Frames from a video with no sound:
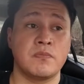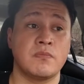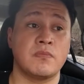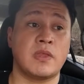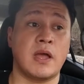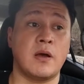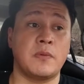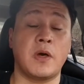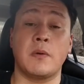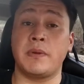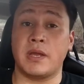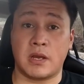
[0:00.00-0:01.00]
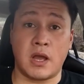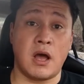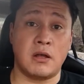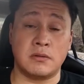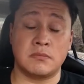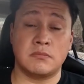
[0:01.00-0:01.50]
that'll be a
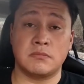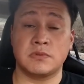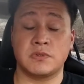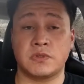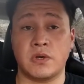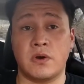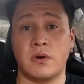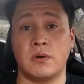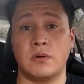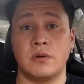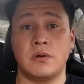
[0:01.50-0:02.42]
con. So